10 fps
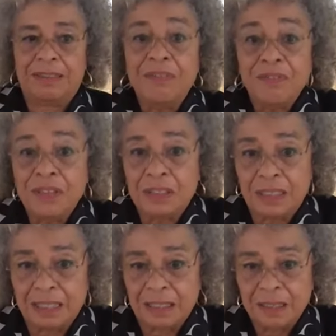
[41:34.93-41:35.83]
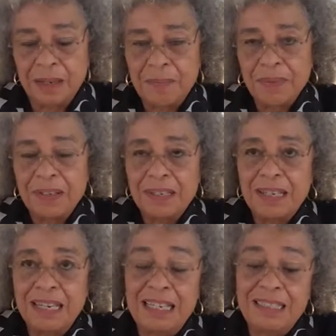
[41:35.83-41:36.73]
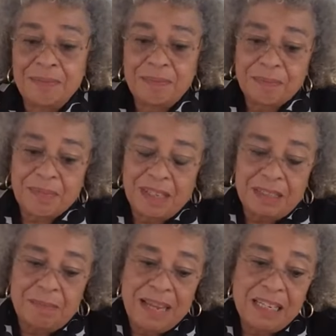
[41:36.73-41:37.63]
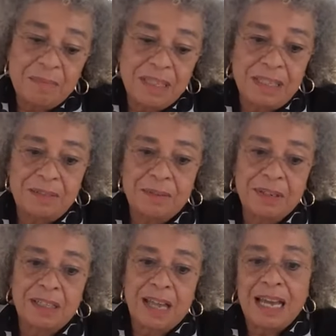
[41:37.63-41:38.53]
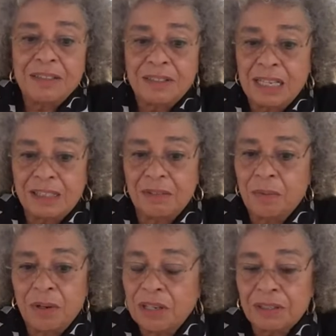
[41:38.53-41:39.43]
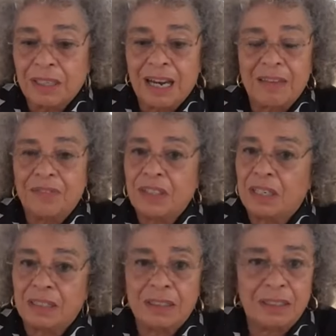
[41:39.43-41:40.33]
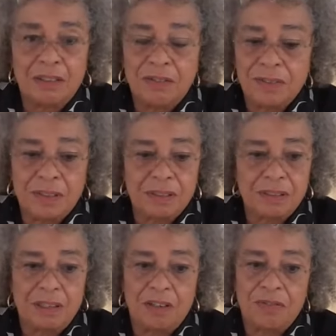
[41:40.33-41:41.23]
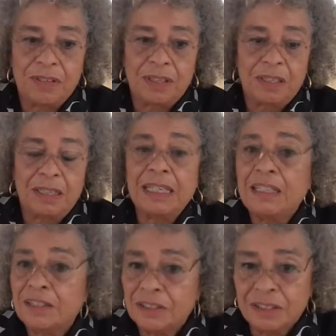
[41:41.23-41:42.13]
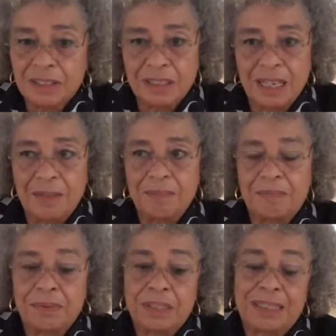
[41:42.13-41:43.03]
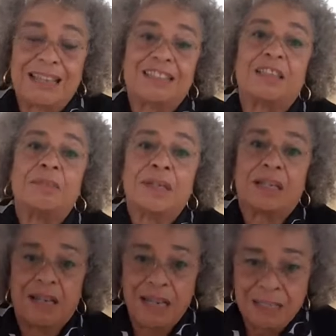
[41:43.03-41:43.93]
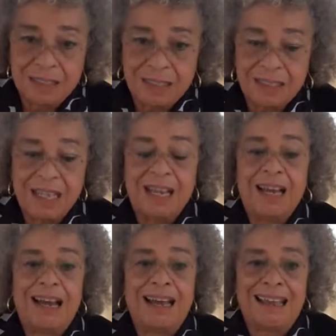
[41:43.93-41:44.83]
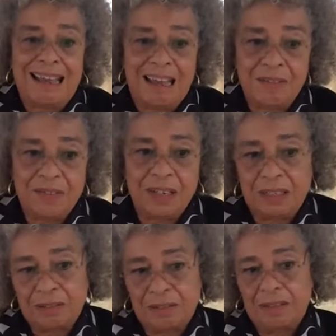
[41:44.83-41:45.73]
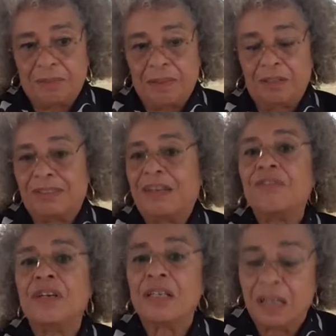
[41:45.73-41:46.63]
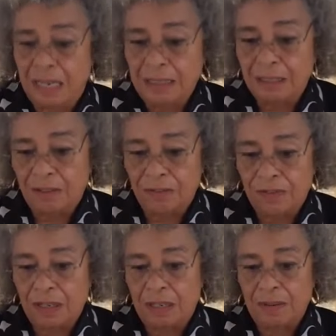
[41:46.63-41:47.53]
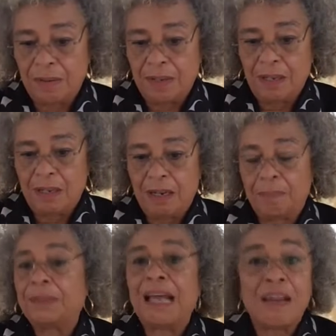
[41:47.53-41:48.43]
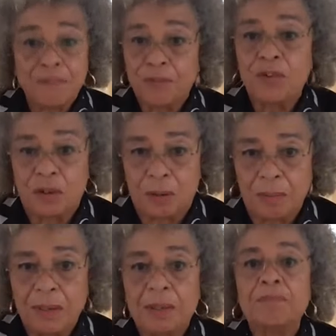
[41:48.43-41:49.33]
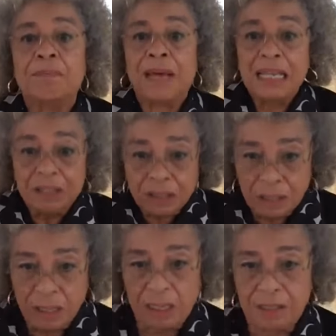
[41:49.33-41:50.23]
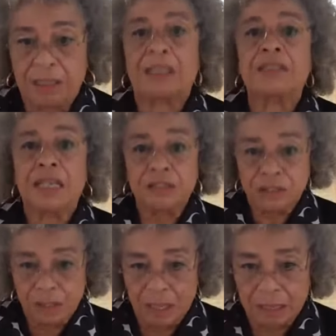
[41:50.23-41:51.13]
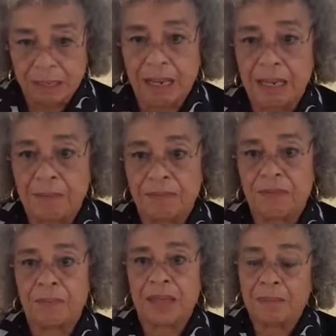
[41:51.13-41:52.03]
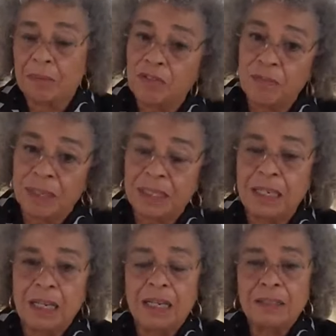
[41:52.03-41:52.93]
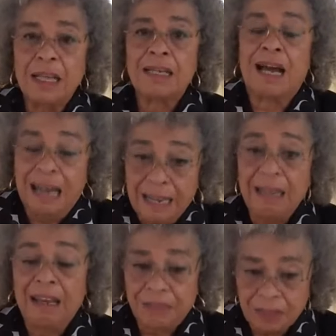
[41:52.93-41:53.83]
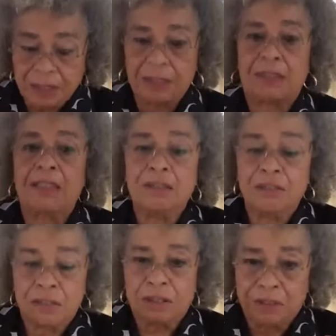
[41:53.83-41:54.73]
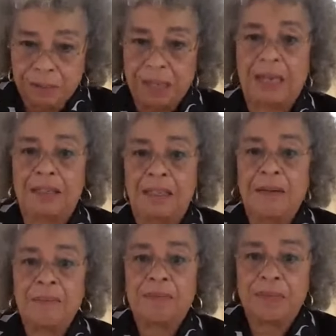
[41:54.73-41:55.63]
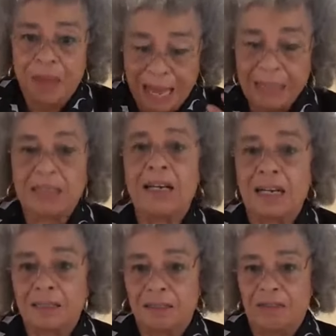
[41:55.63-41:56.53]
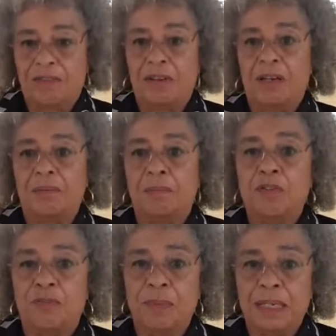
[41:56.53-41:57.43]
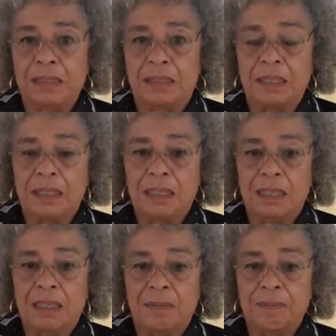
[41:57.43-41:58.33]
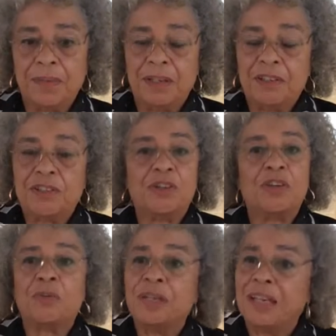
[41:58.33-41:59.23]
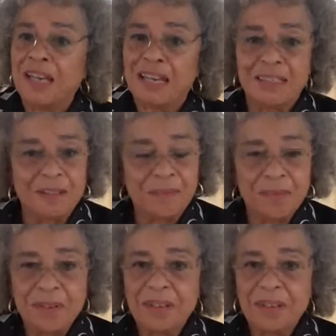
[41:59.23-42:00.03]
differently. And it made me realize that the work that I've done over the years, precisely because I have a different kind of a platform based on the attention that came from that movement, that I have to continue to create that kind of movement so that we can